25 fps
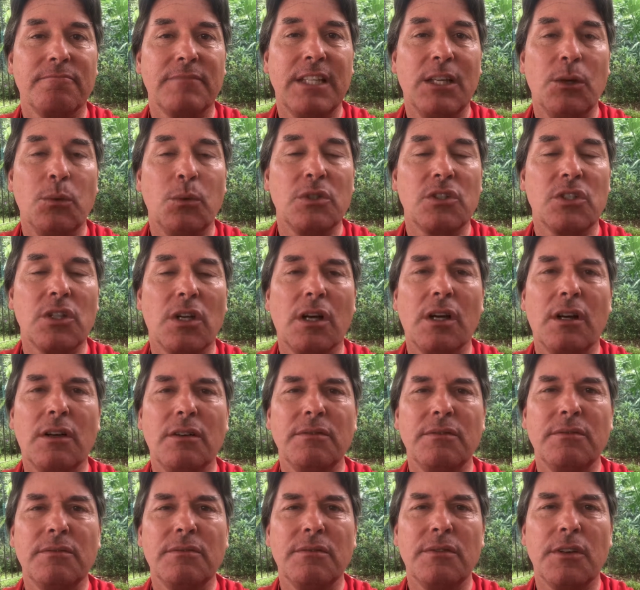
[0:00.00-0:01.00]
it was all
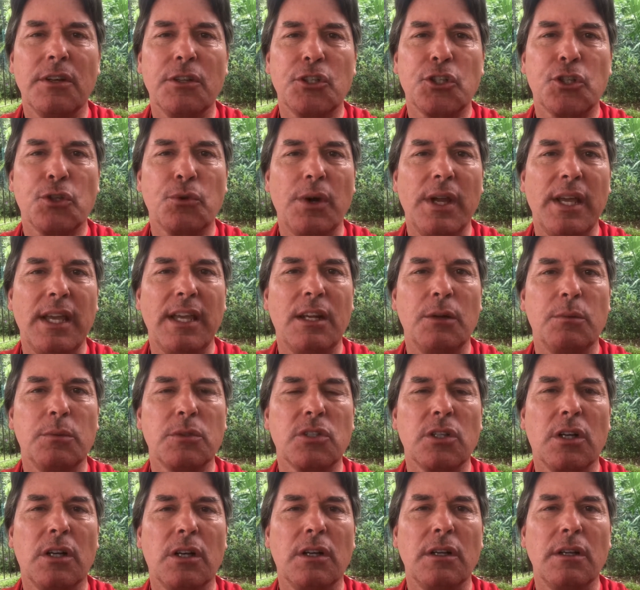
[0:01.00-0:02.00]
a charade. It was
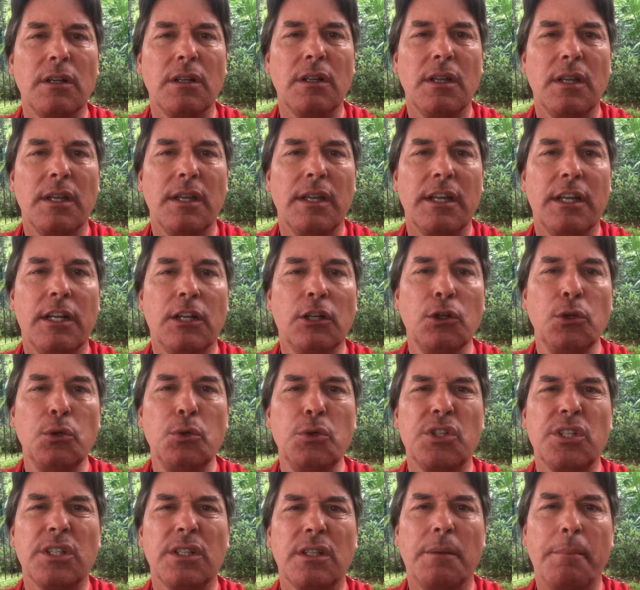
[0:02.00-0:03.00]
all an
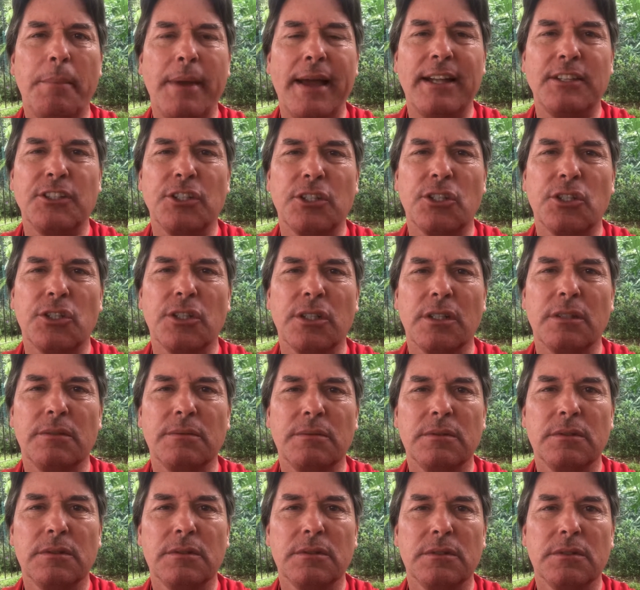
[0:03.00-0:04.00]
illusion, a magic show.
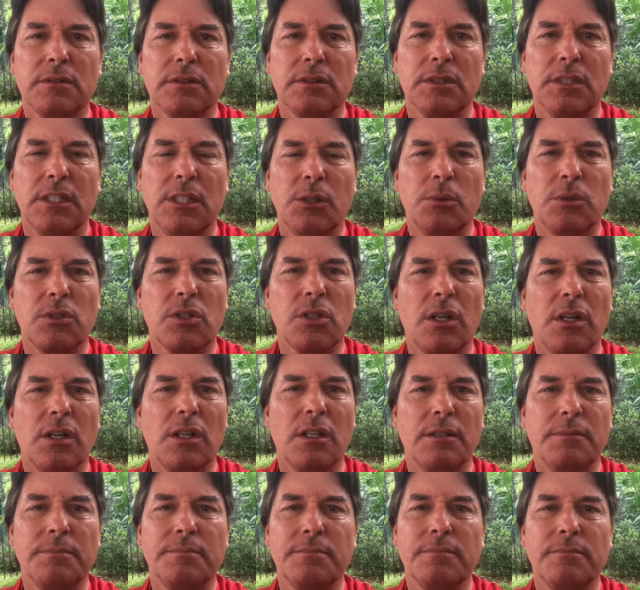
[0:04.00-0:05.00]
It was
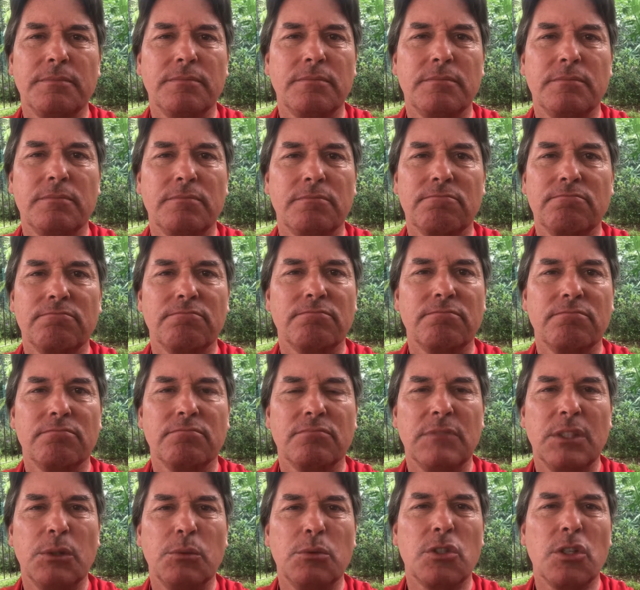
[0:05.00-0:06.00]
all
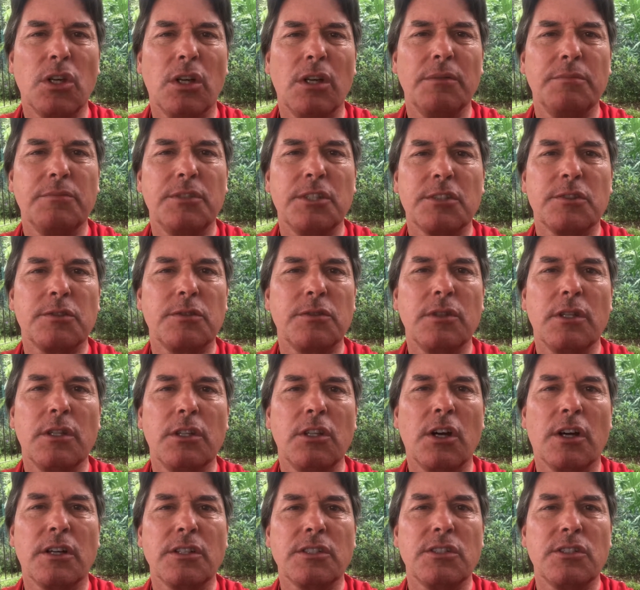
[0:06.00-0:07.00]
it was all just
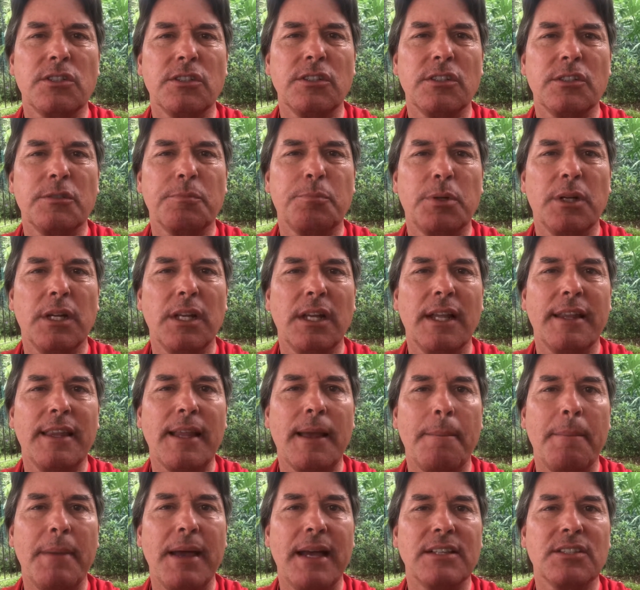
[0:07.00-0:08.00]
the narcissist putting on
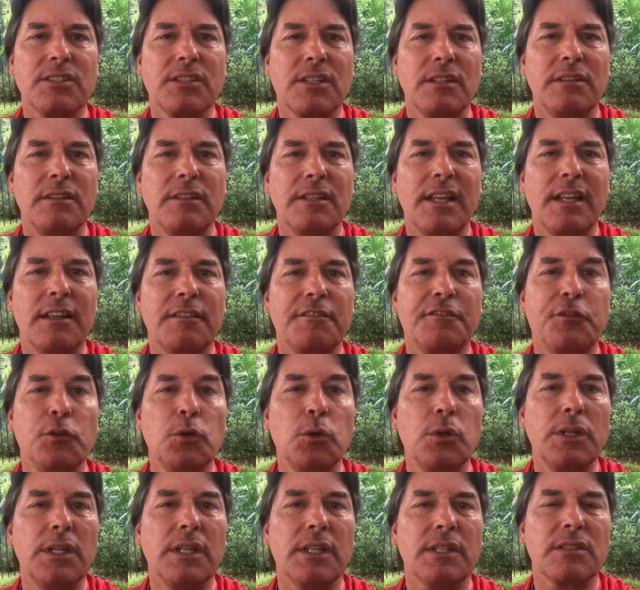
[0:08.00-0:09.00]
that mask and, and
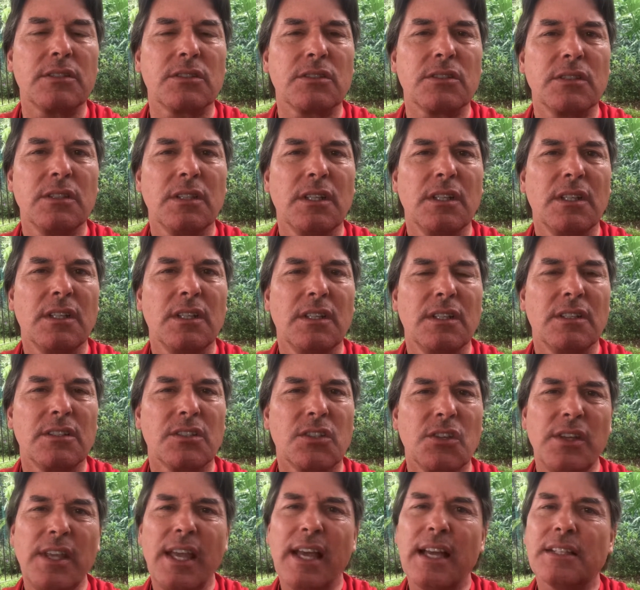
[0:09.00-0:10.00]
fooling us.
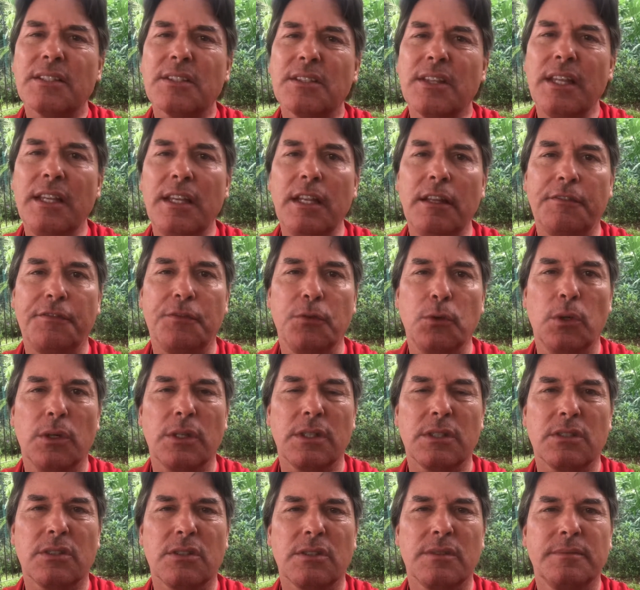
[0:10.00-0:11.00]
So yes, they did fool
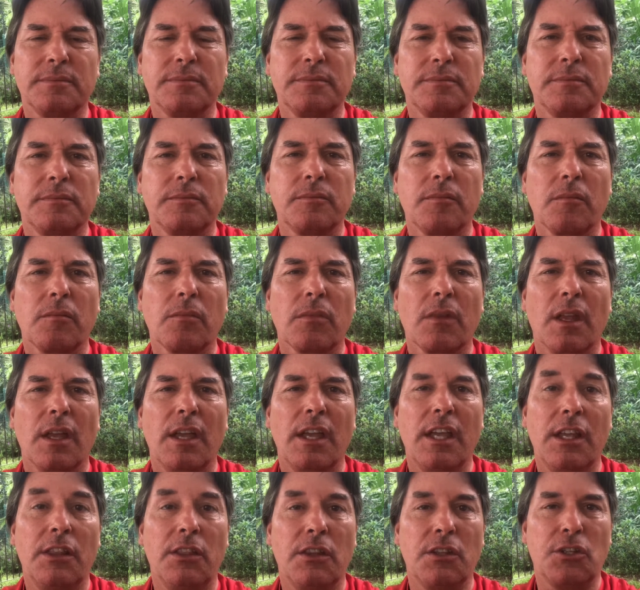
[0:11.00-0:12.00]
us
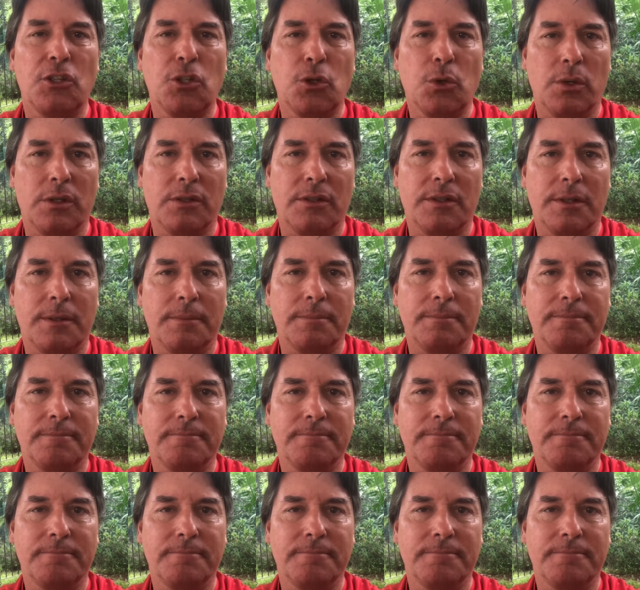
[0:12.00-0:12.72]
in the short term.